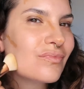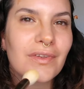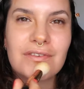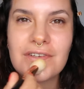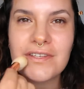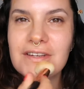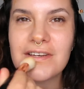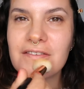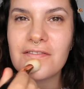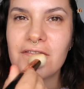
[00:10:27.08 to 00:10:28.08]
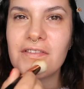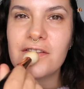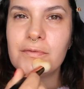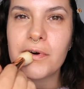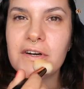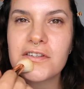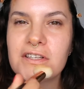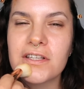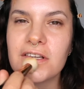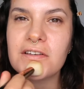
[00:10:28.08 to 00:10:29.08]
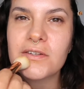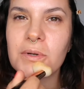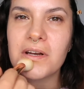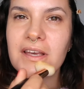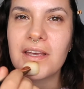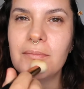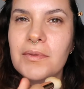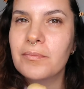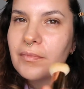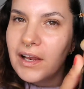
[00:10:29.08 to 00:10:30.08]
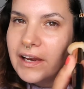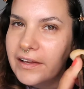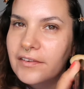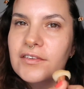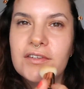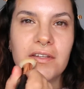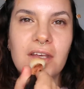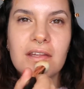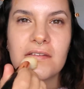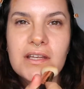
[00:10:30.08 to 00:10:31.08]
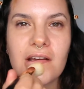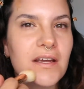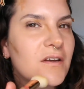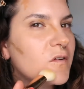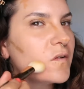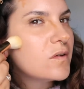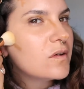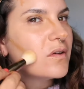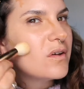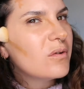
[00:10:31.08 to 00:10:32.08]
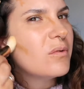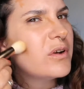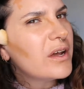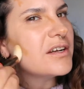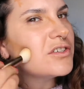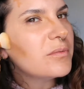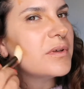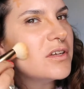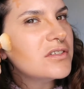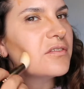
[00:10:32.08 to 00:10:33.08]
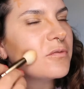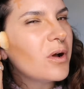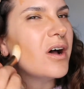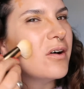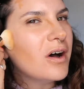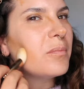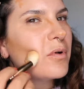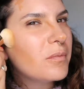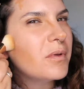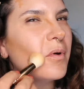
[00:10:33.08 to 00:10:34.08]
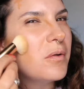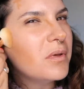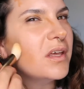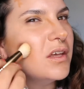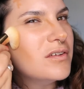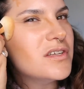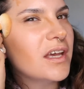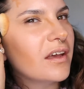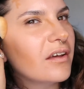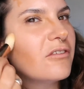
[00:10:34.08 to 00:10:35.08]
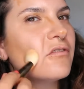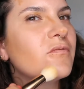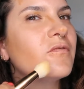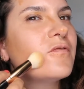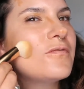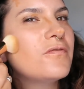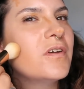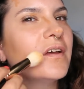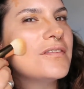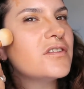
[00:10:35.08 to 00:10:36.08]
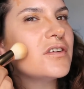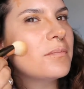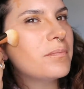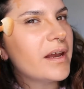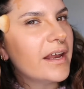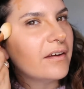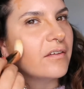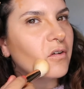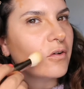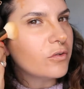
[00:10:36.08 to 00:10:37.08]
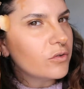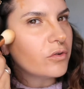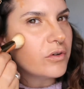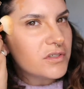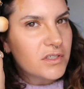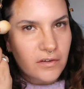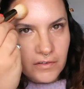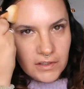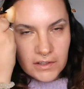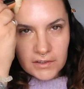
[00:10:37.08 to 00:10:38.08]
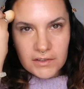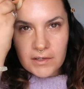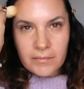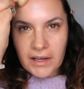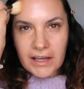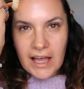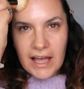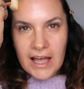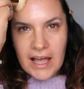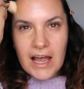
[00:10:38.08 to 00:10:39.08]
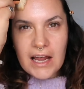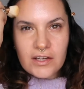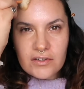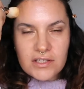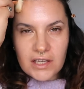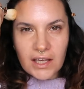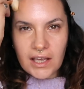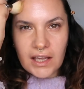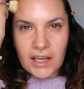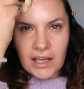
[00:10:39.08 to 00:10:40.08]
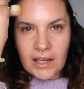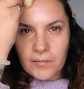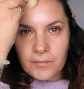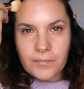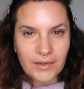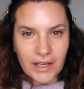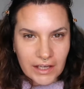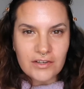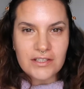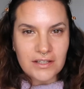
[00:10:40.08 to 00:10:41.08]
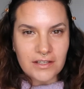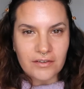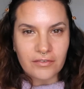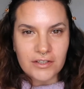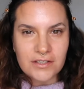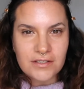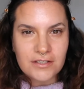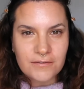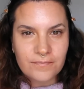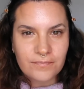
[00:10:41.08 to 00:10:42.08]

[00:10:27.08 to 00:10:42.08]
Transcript: Just using a different Vive brush because I just want to keep them clean to do the other side. Well, actually I'll be using, well, I probably won't be using fingers to blend the contour and stuff. But can you see the difference?